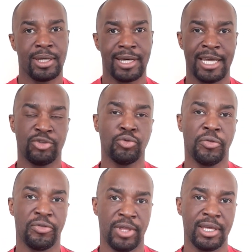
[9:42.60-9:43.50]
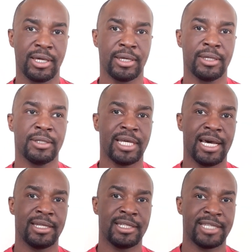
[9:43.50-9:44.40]
I do think
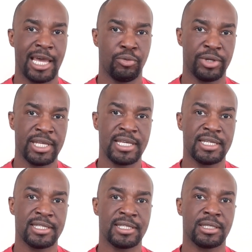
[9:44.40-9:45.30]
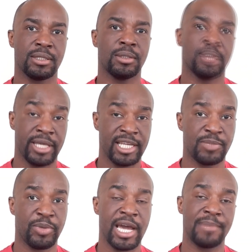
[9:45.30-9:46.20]
that the Taiwanese,
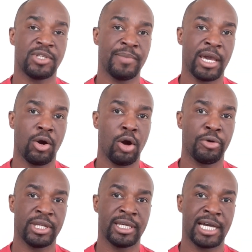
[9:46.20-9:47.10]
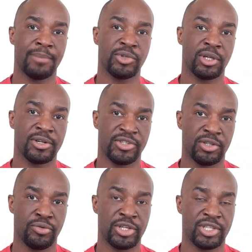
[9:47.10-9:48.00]
yes, perhaps they might already come to the
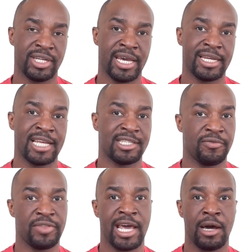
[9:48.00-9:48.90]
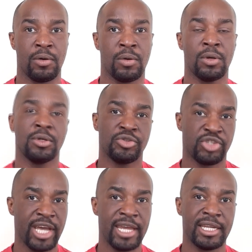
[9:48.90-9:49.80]
consideration that as of now,
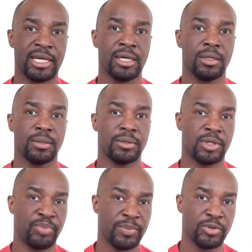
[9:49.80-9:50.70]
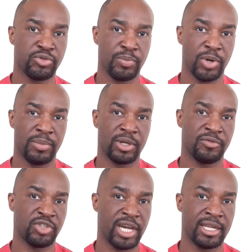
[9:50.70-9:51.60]
China, the People's Republic
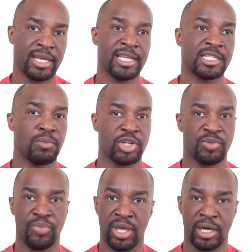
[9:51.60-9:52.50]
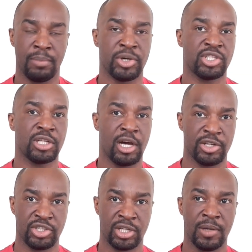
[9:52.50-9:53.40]
of China, is much bigger, much
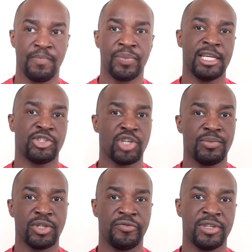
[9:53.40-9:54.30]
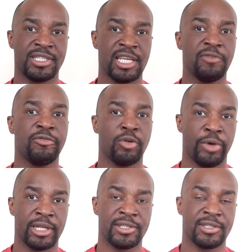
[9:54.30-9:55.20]
larger. In terms of its
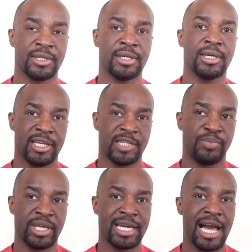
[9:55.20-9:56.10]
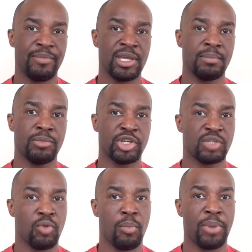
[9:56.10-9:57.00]
influence, it's becoming
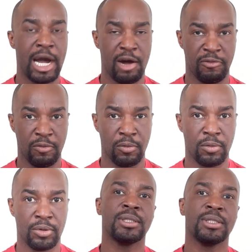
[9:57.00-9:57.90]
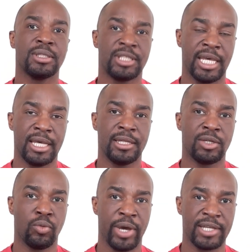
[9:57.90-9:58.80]
much more powerful than
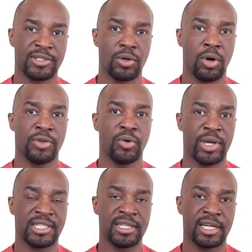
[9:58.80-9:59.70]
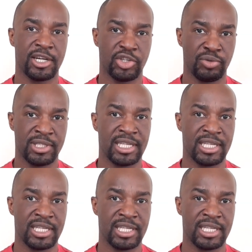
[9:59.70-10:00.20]
the West or the Western countries